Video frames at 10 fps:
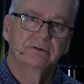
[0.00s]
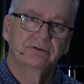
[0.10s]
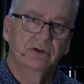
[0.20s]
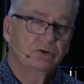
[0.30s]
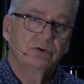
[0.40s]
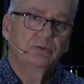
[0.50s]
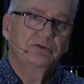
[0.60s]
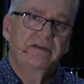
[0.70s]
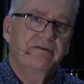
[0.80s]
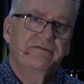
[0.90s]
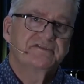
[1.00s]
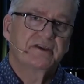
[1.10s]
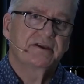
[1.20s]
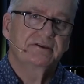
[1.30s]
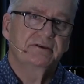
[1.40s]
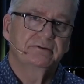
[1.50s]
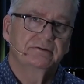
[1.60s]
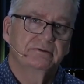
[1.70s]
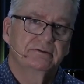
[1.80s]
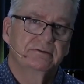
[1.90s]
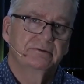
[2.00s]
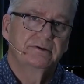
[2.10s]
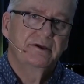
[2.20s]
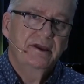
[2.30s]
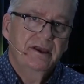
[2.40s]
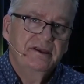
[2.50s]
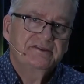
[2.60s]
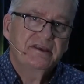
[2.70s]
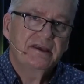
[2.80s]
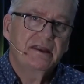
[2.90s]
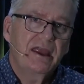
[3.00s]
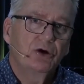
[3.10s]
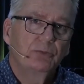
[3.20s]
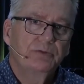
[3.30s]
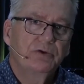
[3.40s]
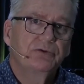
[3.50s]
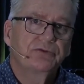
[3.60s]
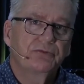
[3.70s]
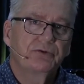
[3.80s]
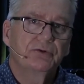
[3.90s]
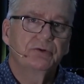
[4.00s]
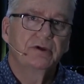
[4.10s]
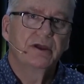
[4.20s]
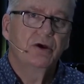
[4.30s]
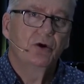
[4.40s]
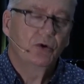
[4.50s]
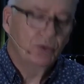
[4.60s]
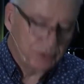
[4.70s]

The Lord will never forsake you. He's there to help you through all